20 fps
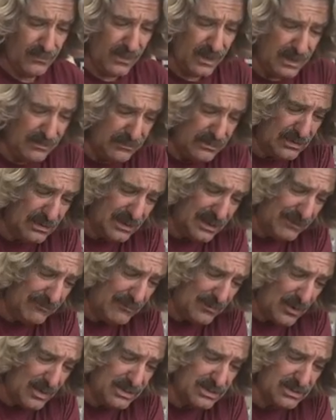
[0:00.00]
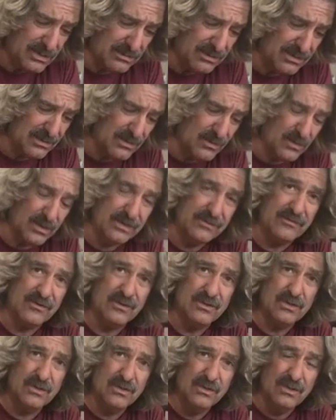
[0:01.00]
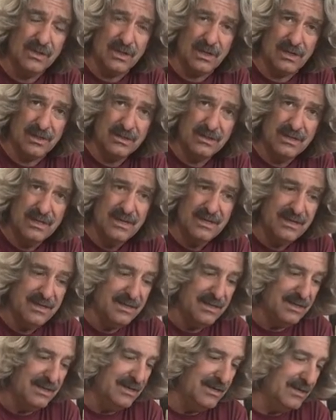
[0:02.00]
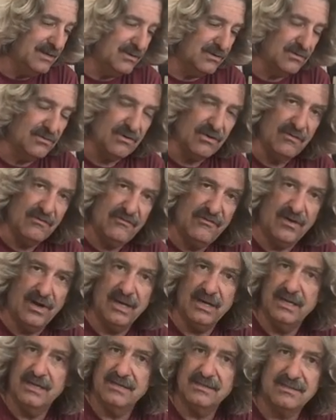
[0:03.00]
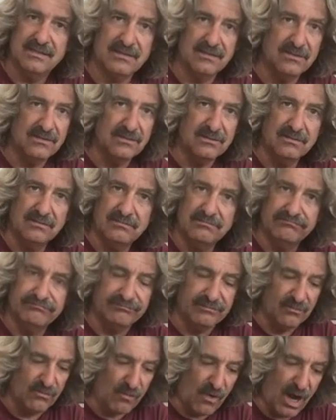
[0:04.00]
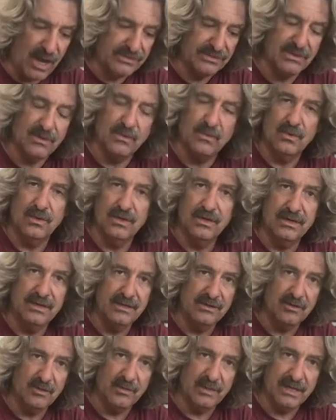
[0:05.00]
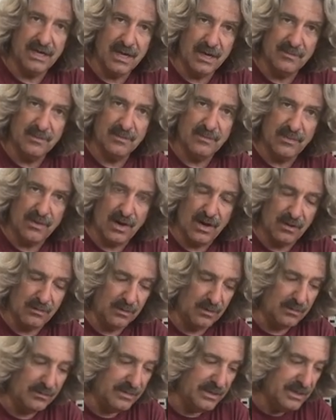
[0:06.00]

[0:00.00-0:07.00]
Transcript: If you leave moisture in the wood for too long, it'll grow fungus, it'll rot the wood, it'll become a problem.